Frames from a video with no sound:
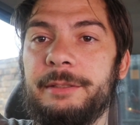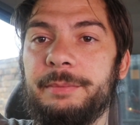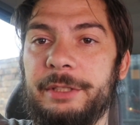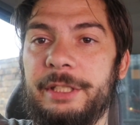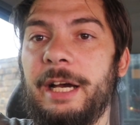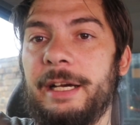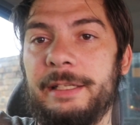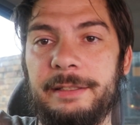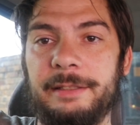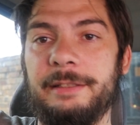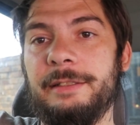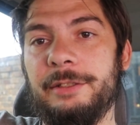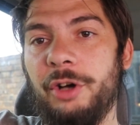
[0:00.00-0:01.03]
But yeah,
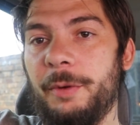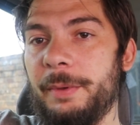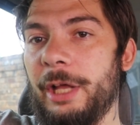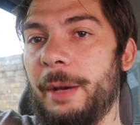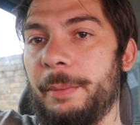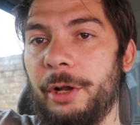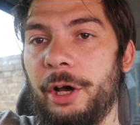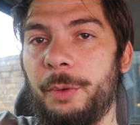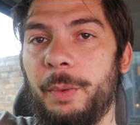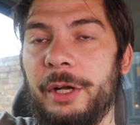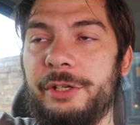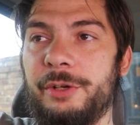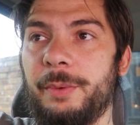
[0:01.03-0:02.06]
comment down below
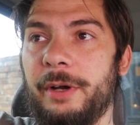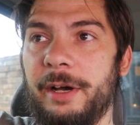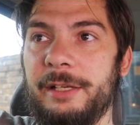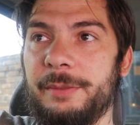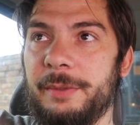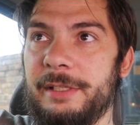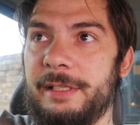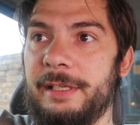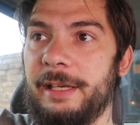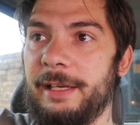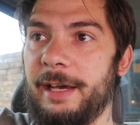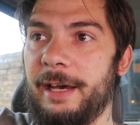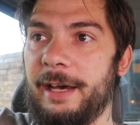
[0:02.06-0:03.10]
what you guys want to
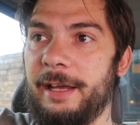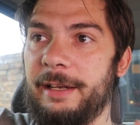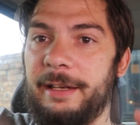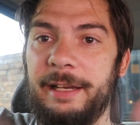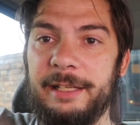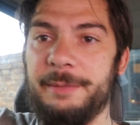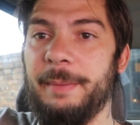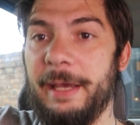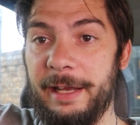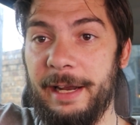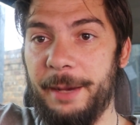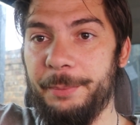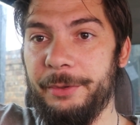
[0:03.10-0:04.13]
see and let's make
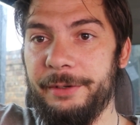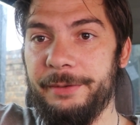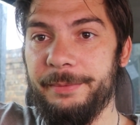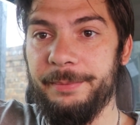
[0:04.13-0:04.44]
it happen.